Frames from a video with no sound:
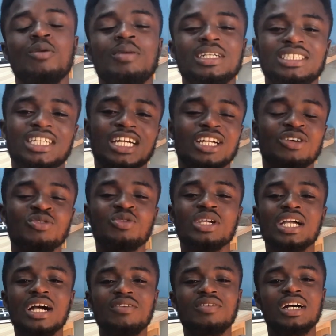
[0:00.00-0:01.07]
on my channel we
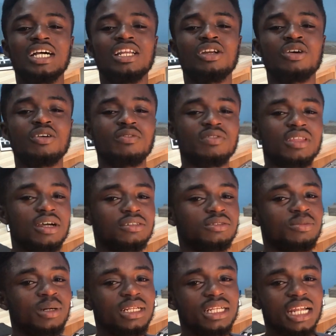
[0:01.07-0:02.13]
cover a lot of
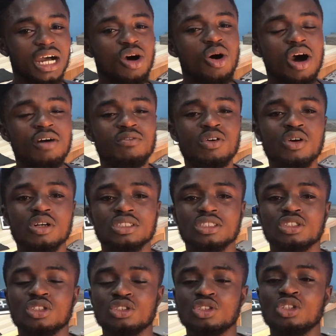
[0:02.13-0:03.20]
stuff, but now our focus
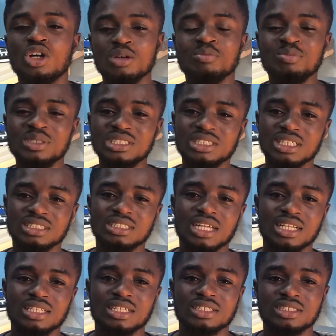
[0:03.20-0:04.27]
is on young business
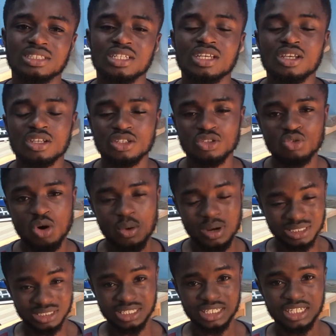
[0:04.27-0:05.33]
starters. You are
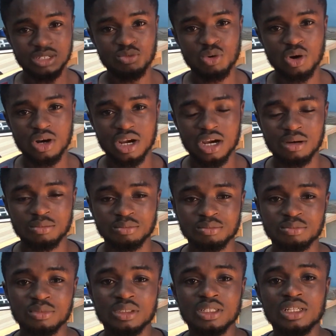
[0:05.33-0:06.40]
once again welcome.
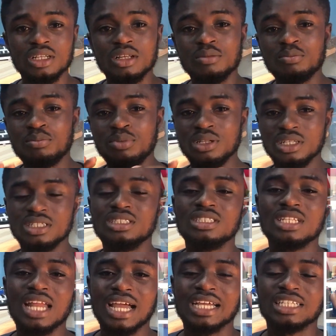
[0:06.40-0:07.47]
Please
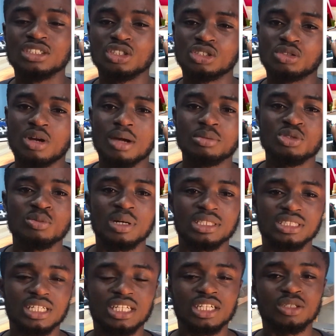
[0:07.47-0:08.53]
like and subscribe to my
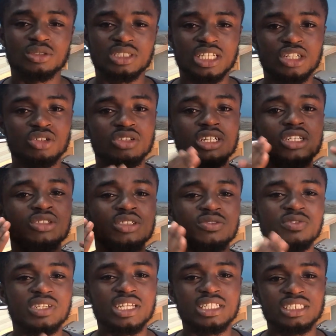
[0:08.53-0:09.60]
channel, turn on the
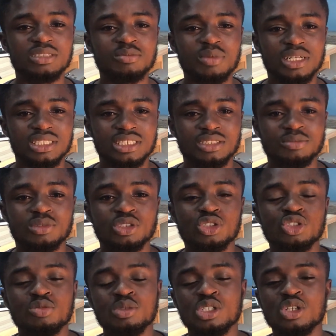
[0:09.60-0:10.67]
notification button so
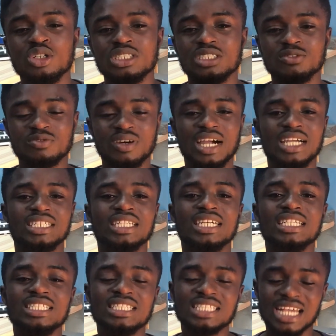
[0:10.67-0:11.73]
you'll be notified
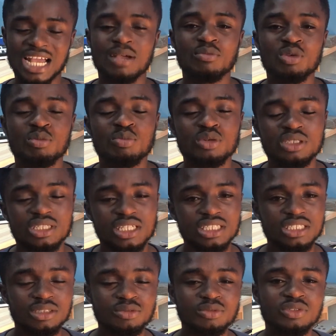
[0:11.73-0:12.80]
anytime we post a
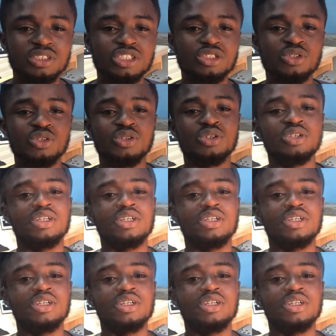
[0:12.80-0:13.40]
new video.